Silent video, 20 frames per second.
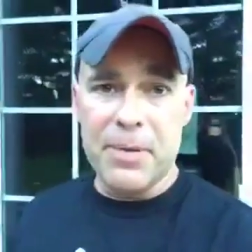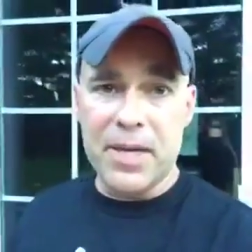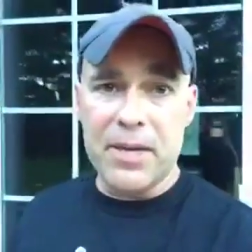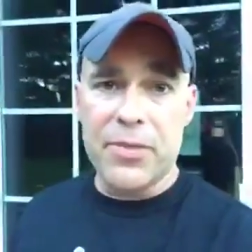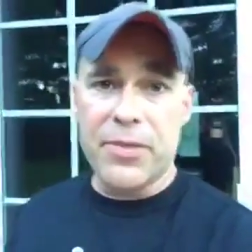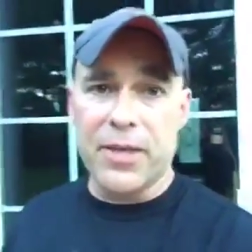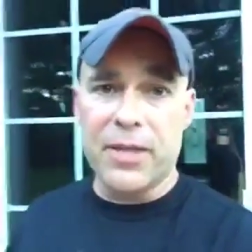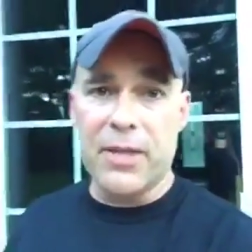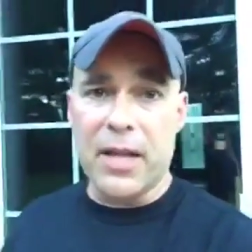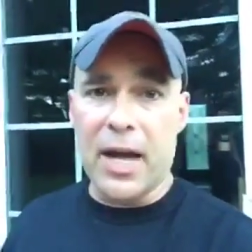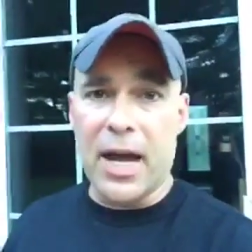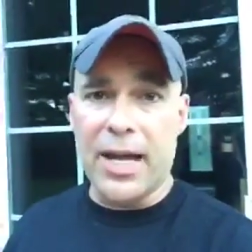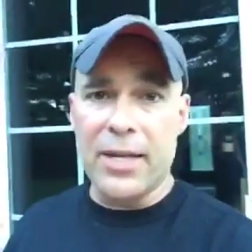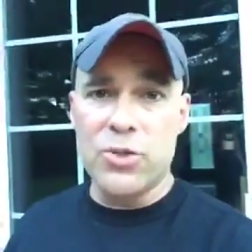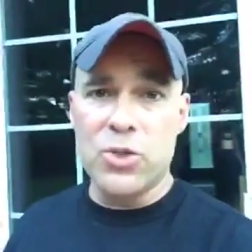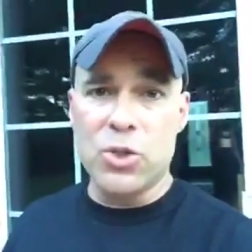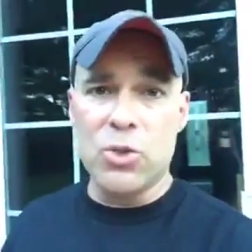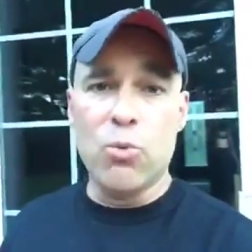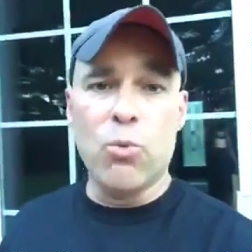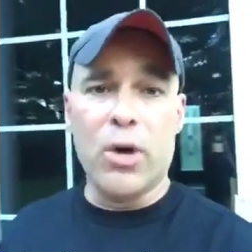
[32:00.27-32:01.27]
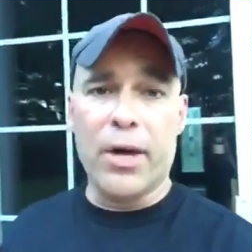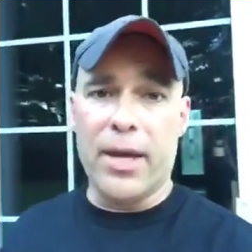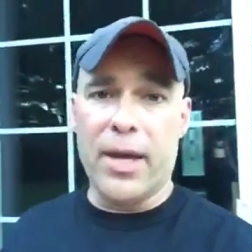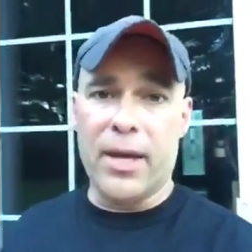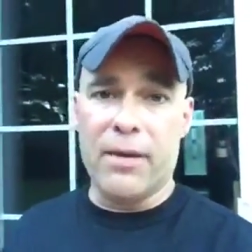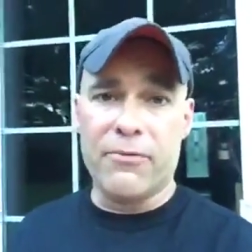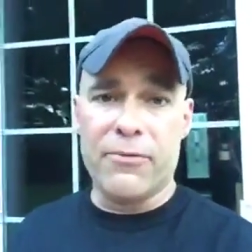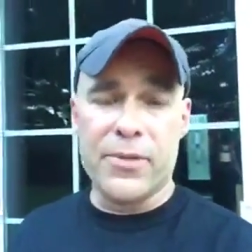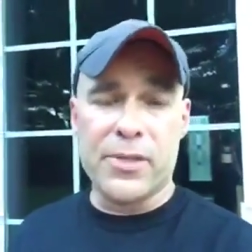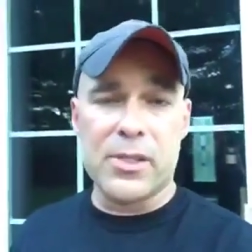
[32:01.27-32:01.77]
big thing that I do want
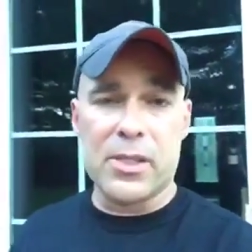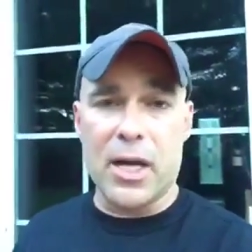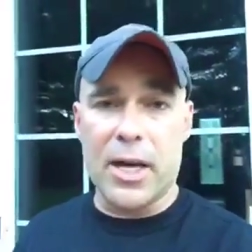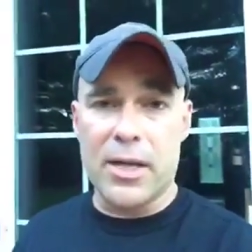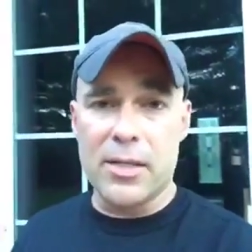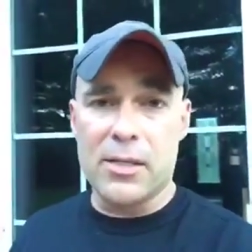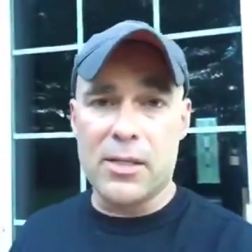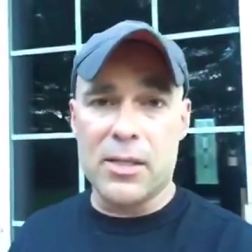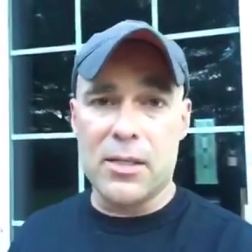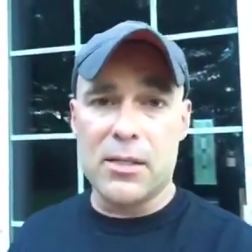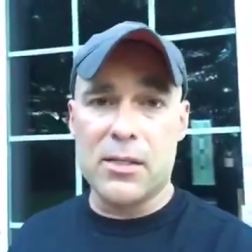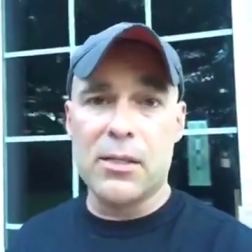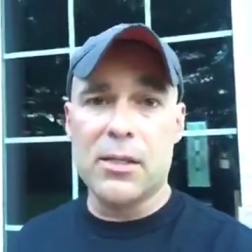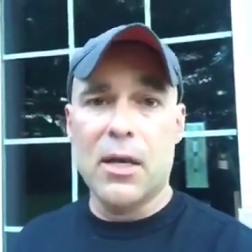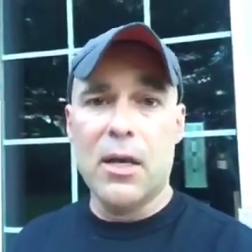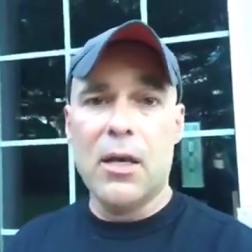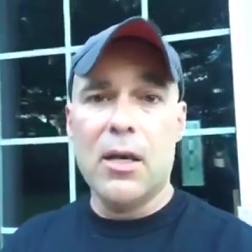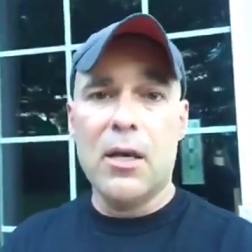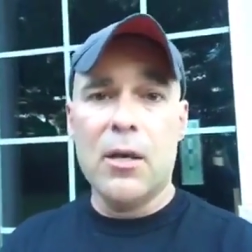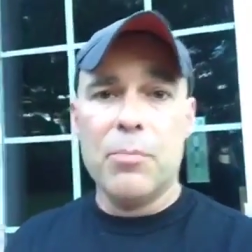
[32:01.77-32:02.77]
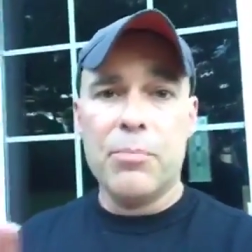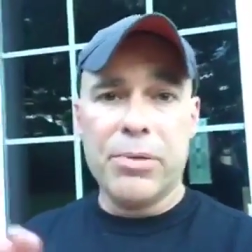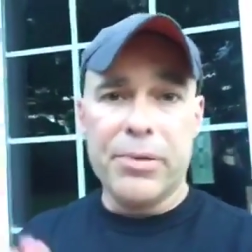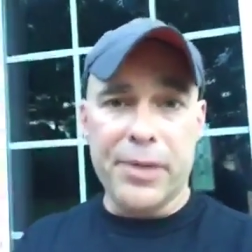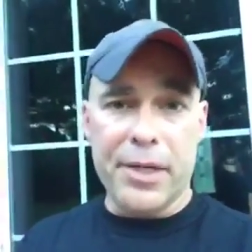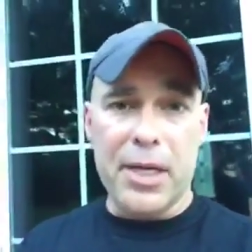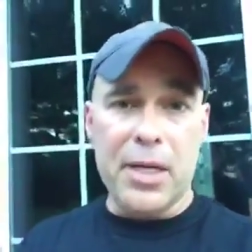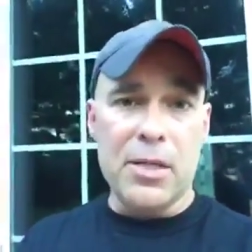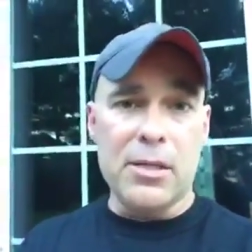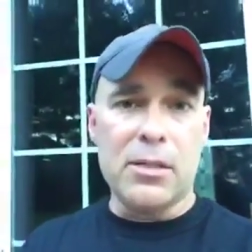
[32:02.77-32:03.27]
to emphasize is,
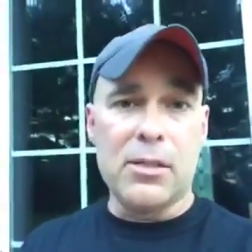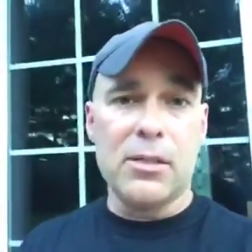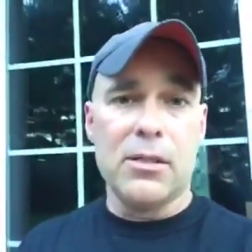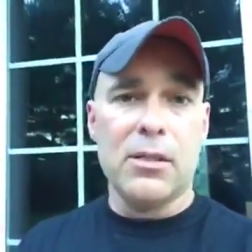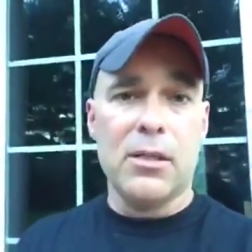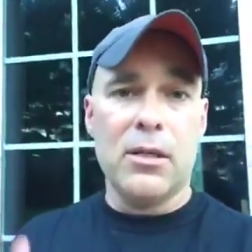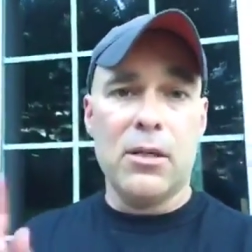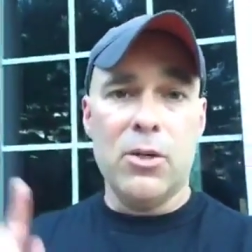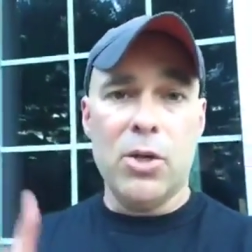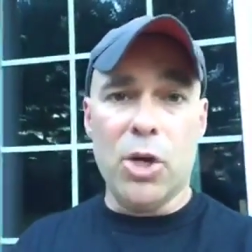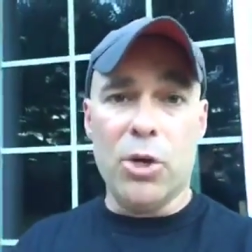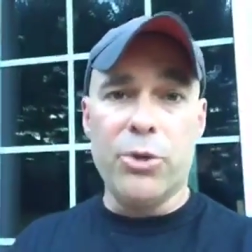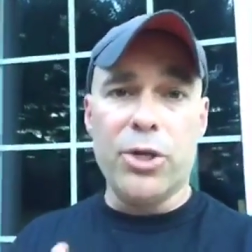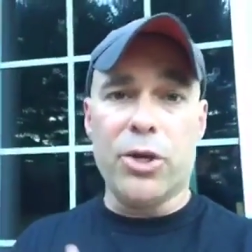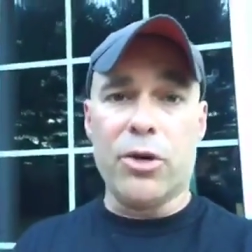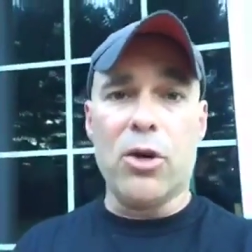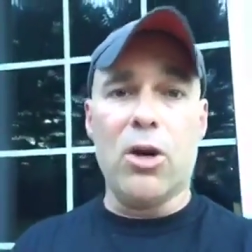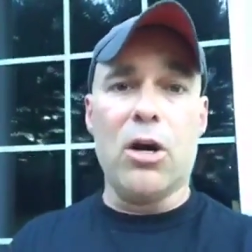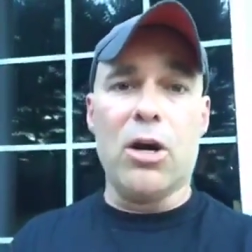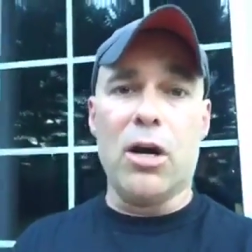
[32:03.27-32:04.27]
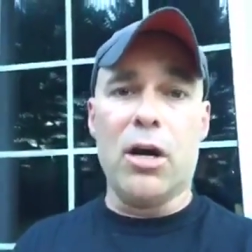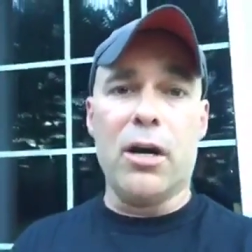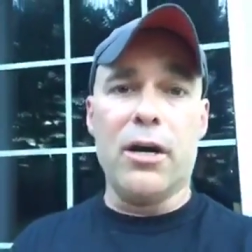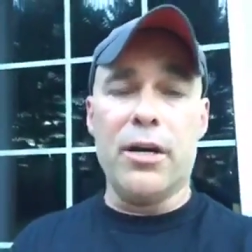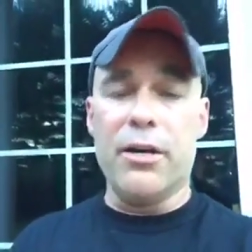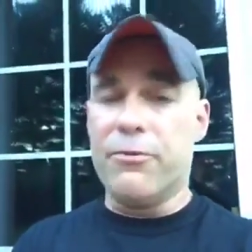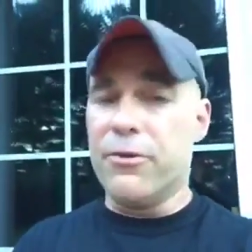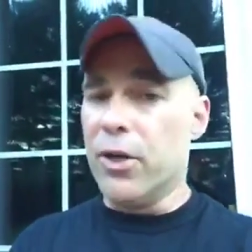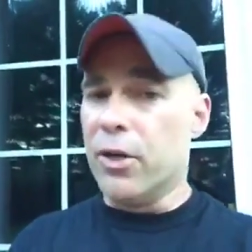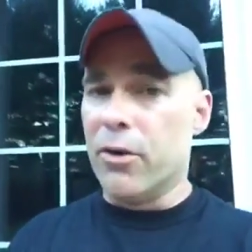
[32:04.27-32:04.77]
please know your horror.
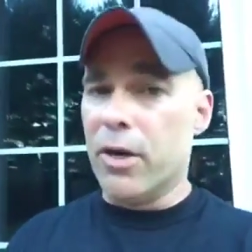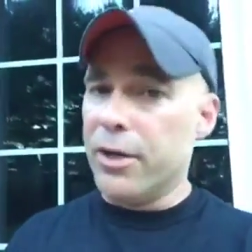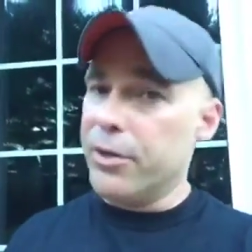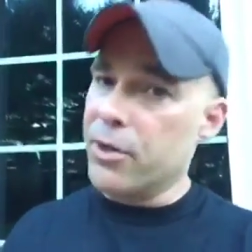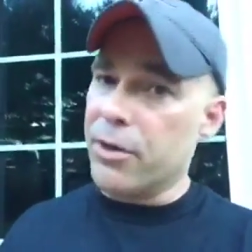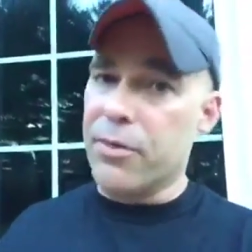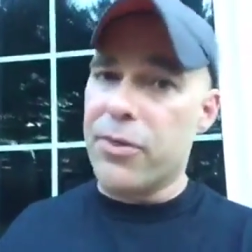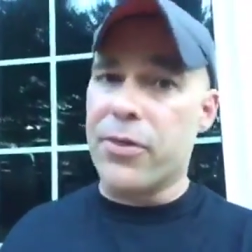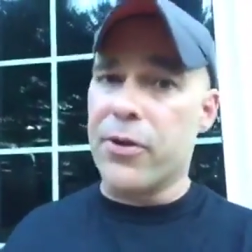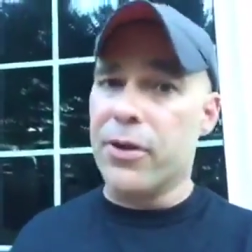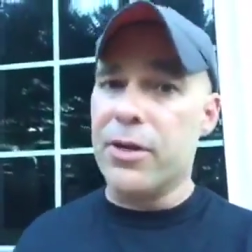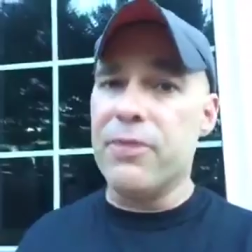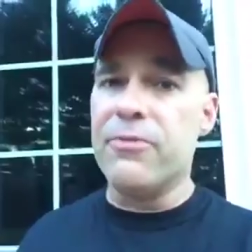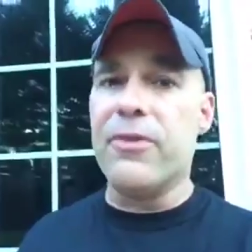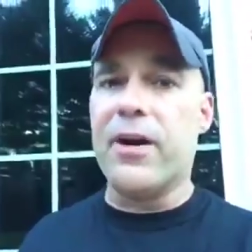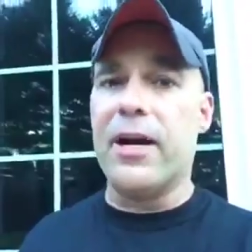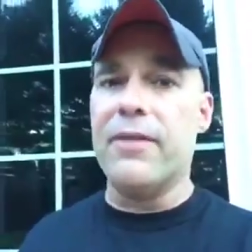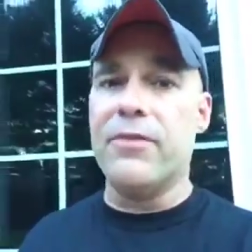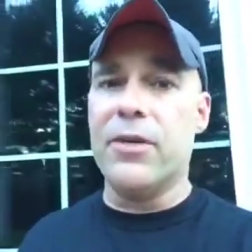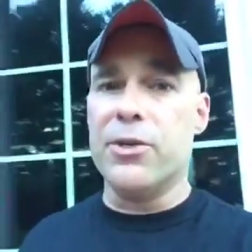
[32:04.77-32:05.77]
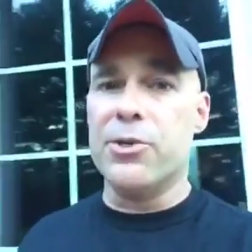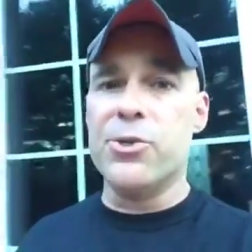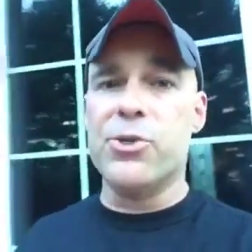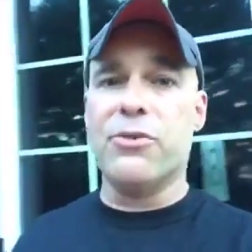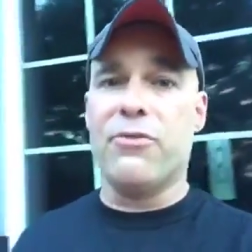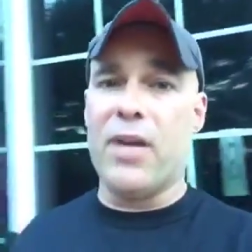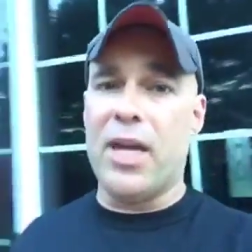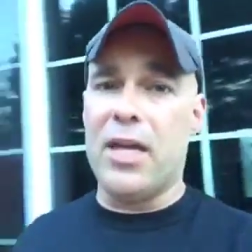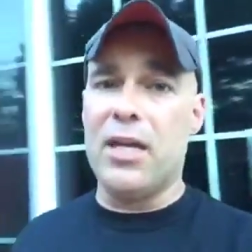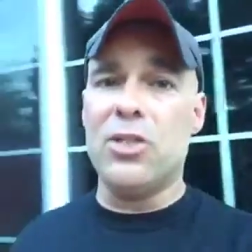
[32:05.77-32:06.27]
If you're under 35 years
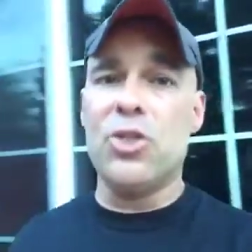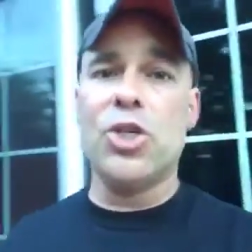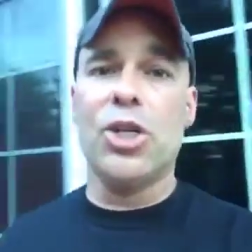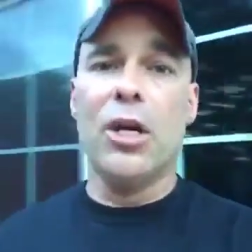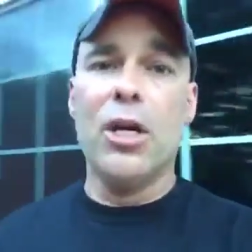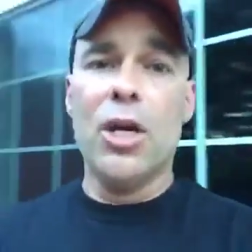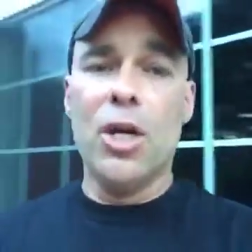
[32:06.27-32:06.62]
of age,